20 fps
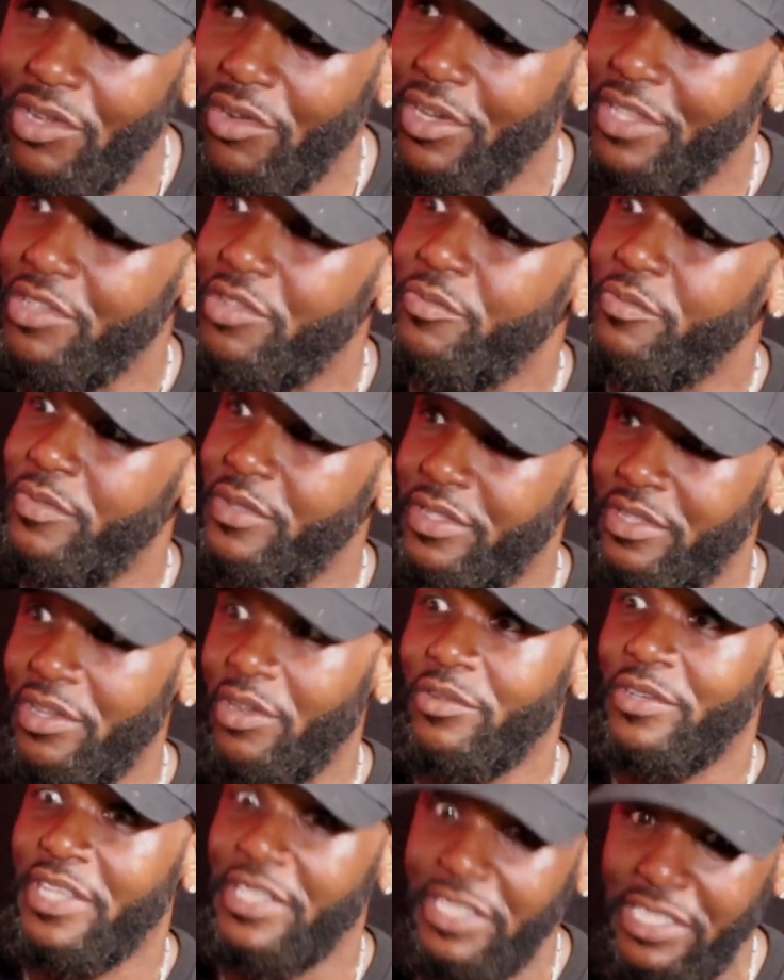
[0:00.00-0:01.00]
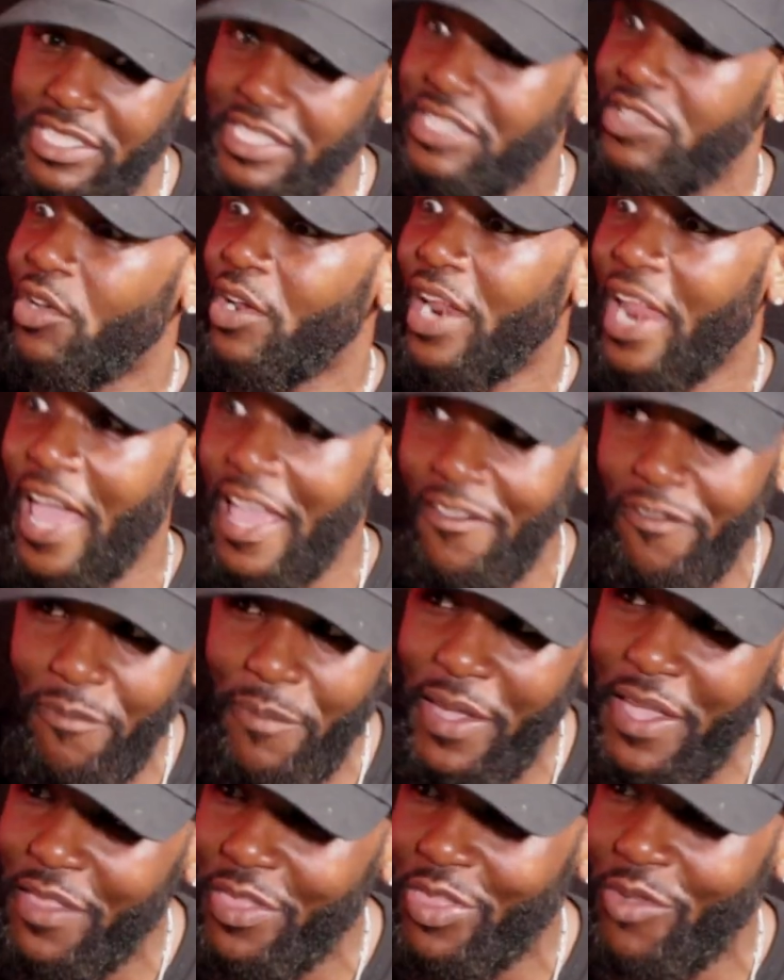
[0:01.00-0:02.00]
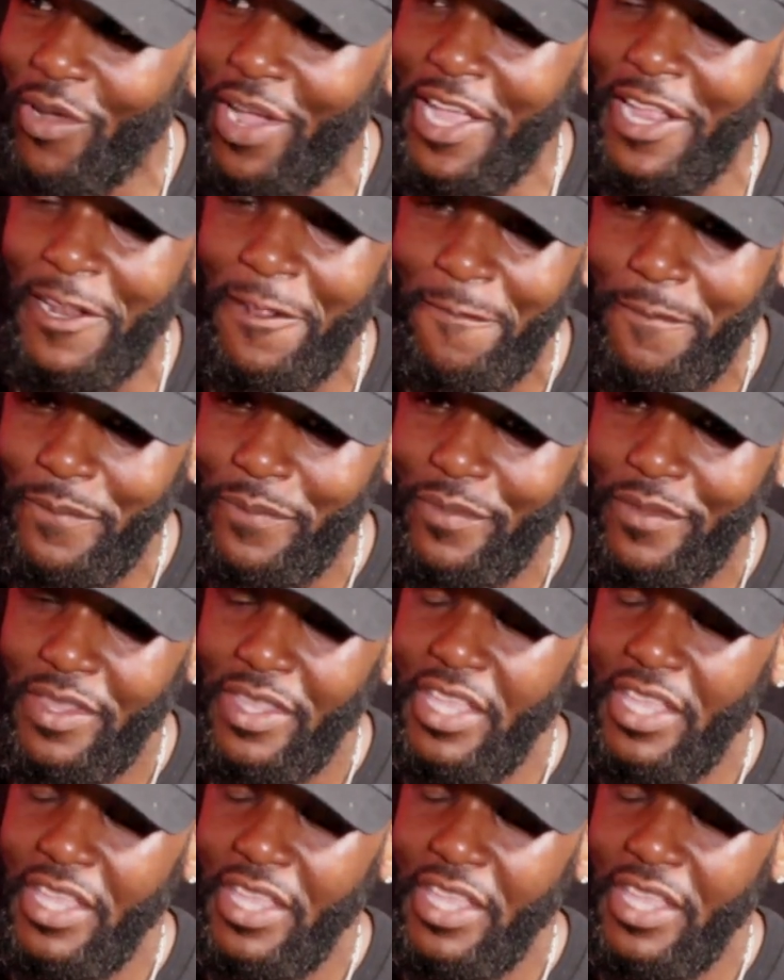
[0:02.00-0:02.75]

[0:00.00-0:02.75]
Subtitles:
this is your life being threatened.